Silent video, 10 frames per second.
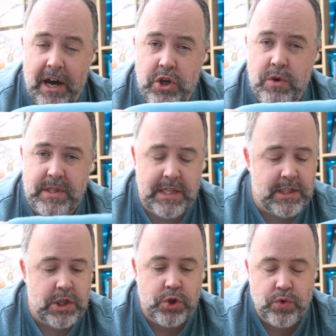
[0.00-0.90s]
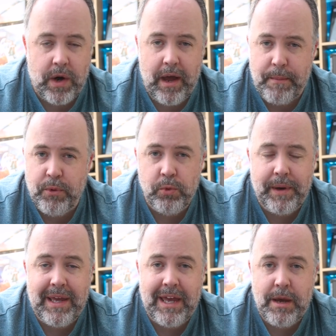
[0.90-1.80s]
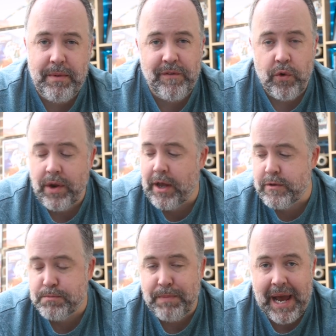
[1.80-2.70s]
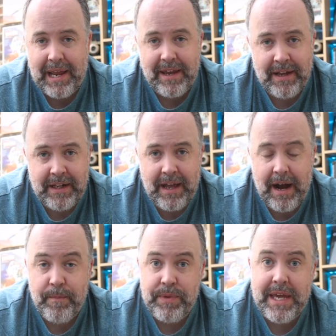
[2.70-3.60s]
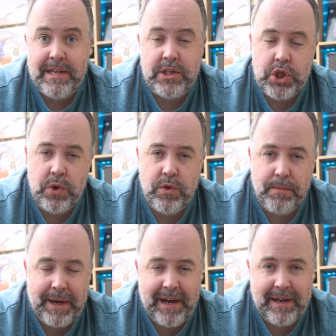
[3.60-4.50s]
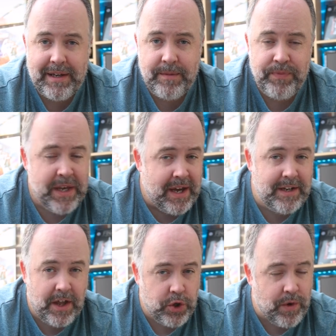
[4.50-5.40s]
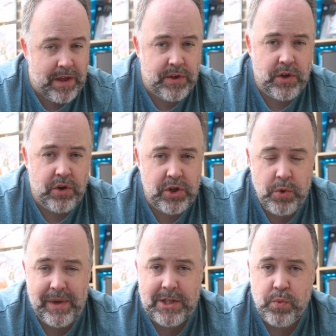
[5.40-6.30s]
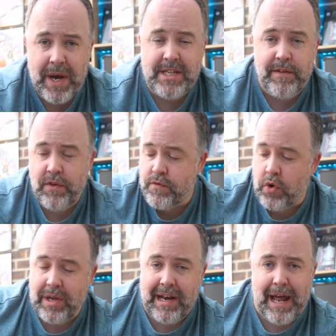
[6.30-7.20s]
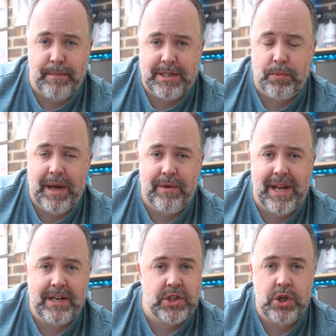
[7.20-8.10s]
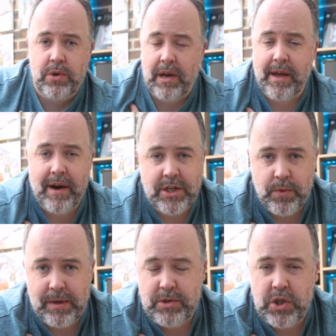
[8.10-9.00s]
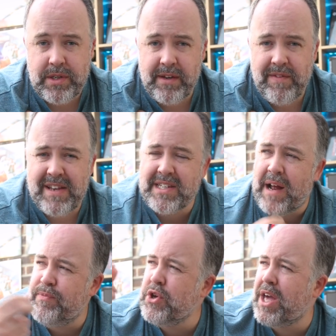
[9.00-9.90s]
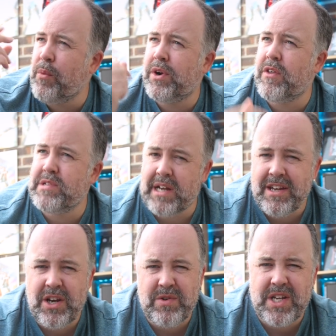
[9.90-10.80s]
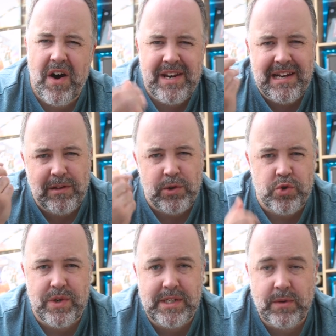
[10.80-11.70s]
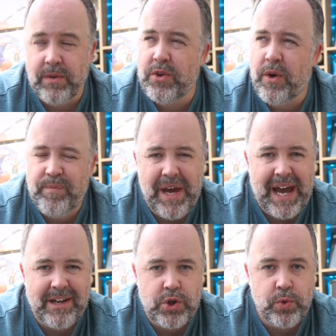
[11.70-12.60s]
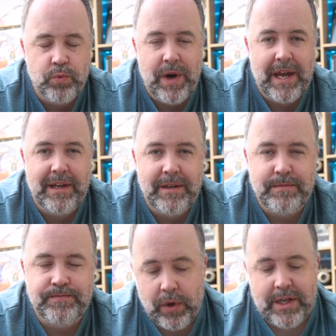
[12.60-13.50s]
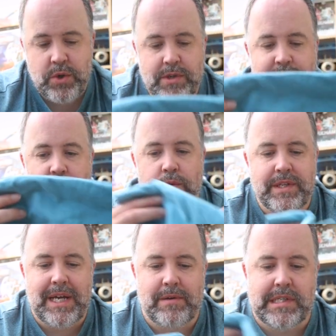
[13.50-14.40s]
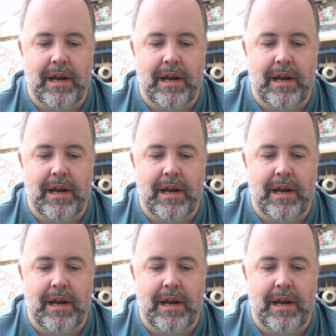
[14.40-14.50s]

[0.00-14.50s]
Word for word: I use this to dry up all my gear before it goes back um, into the bag. Another great thing you can do when it's wet, if you've got your laptop out next to you, like I do when I'm shooting events, and you get one of those like, you know, tiny little drizzle, not actual rain. All I do is fold this out